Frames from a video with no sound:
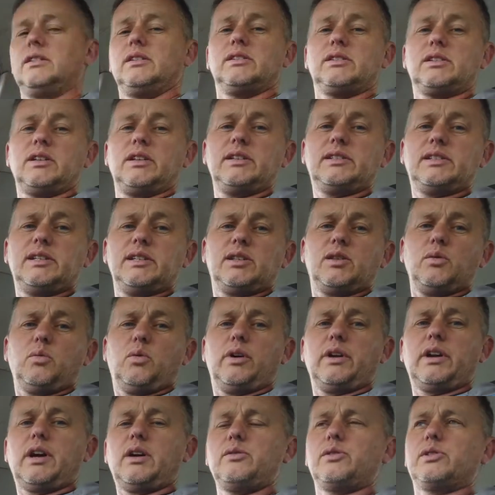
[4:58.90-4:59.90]
So this is the
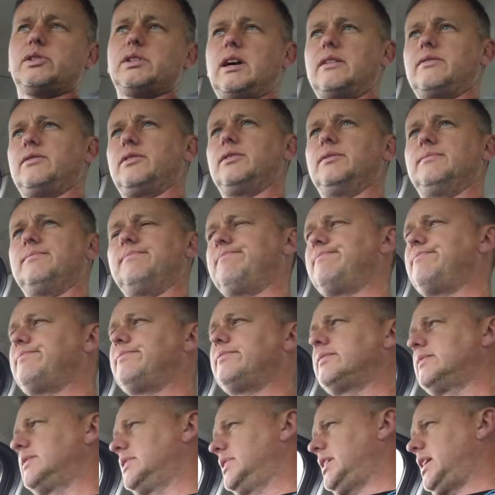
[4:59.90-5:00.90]
107,
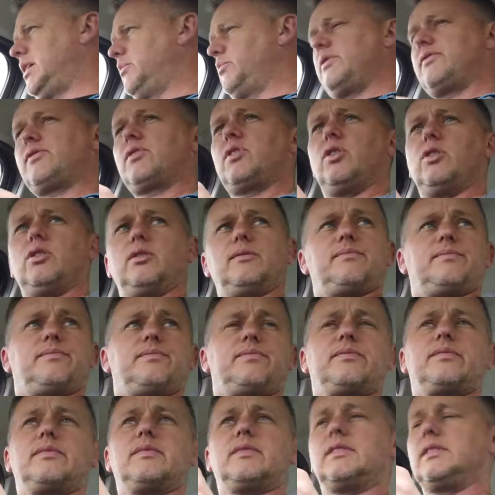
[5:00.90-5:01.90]
and we've got
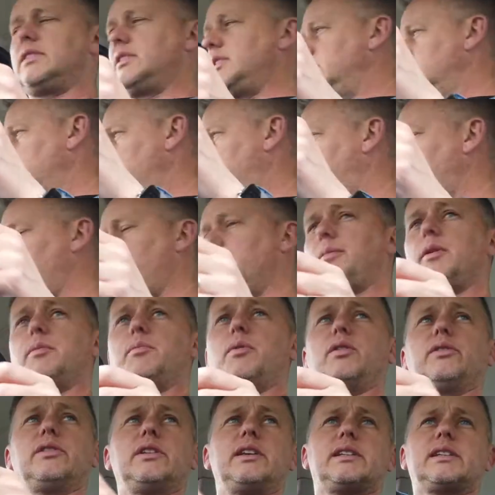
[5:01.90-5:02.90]
the problem
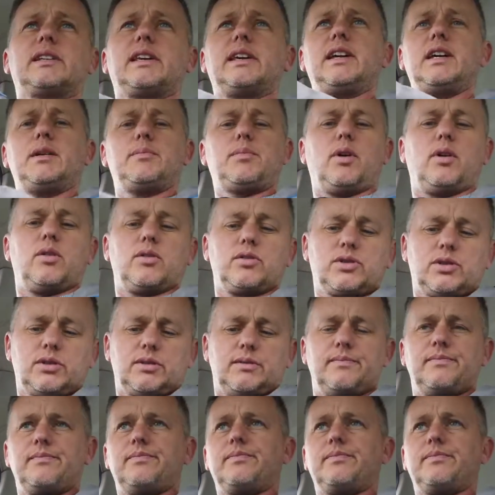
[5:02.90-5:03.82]
on this gearbox